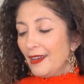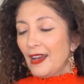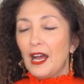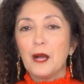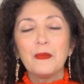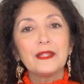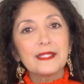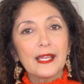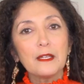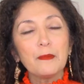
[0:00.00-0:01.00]
Um, the
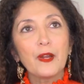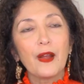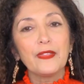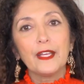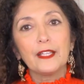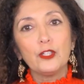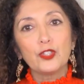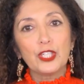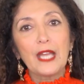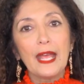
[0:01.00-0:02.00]
second pair I think that you
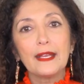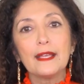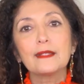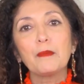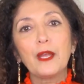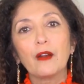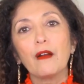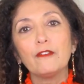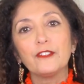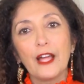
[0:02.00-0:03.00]
should take is a
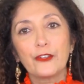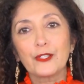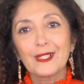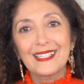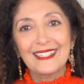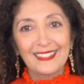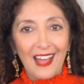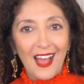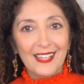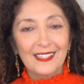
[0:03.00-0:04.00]
pair of leather
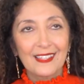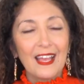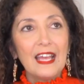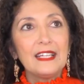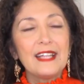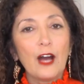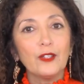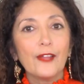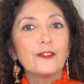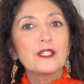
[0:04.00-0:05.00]
slides. Now,
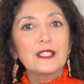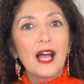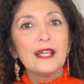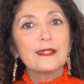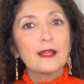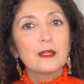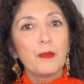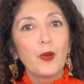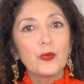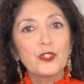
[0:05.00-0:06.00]
leather slides as
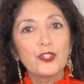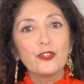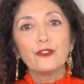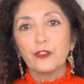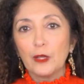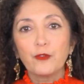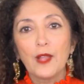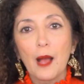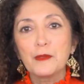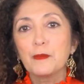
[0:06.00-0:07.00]
opposed to
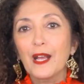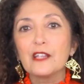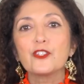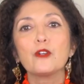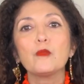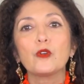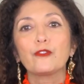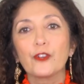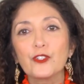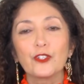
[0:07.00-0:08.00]
flip-flops, because they're more
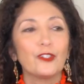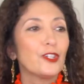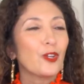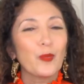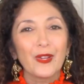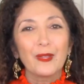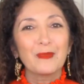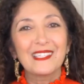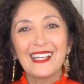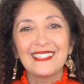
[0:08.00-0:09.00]
versatile. You can wear
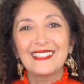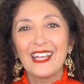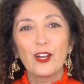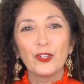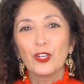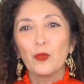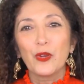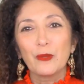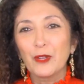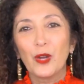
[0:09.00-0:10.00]
them sightseeing, or you can
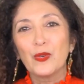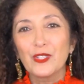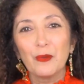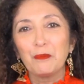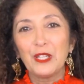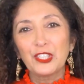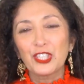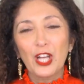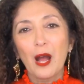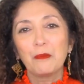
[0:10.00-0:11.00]
wear them to go into a beach
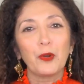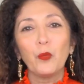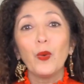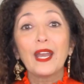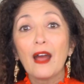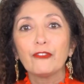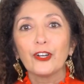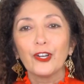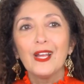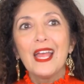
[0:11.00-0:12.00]
shop or
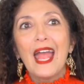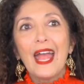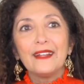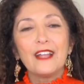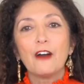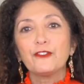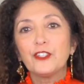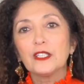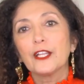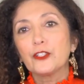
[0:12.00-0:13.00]
whatever and not
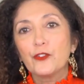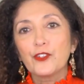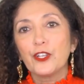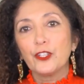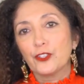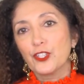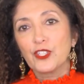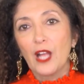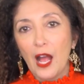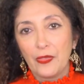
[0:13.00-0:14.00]
feel like you j you're
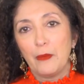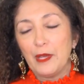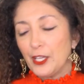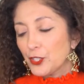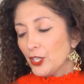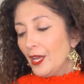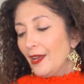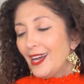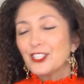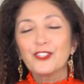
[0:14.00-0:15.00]
just on the beach.
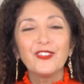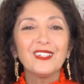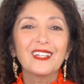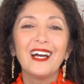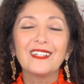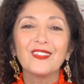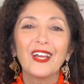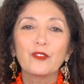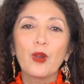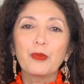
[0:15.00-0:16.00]
I just feel kind of
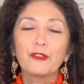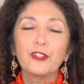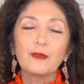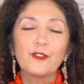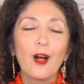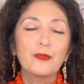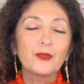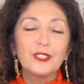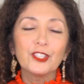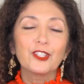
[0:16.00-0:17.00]
like rubber
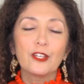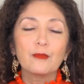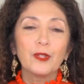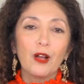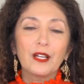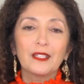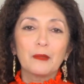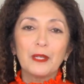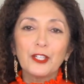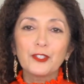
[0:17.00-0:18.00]
flip-flops really just belong on the
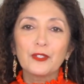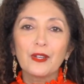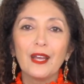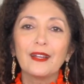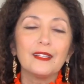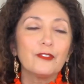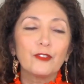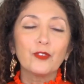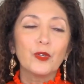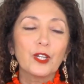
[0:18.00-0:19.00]
beach. And I live in
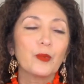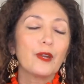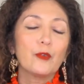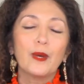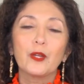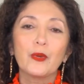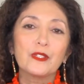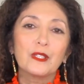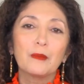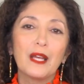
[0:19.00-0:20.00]
Florida, where everybody
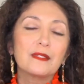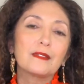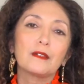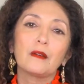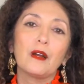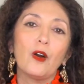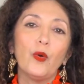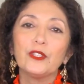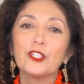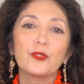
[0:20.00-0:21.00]
wears them as their
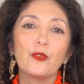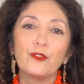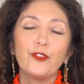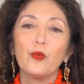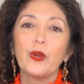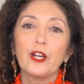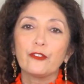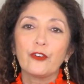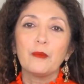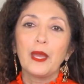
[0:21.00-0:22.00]
only footwear
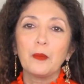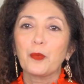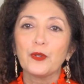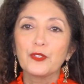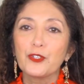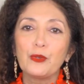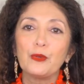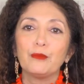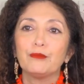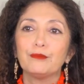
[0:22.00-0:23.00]
from April
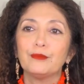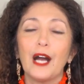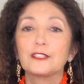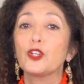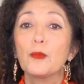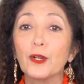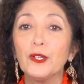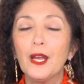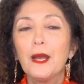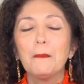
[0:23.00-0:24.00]
to October,
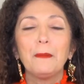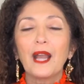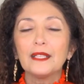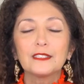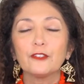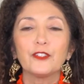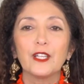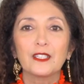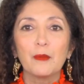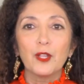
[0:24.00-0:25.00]
but I still feel
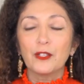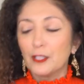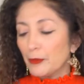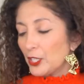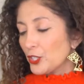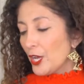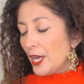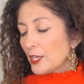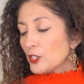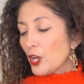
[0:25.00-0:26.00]
like they belong on the
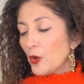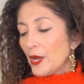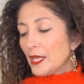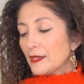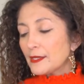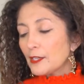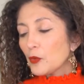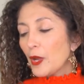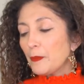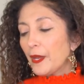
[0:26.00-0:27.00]
beach. So this is a
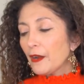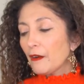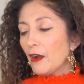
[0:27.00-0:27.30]
great pair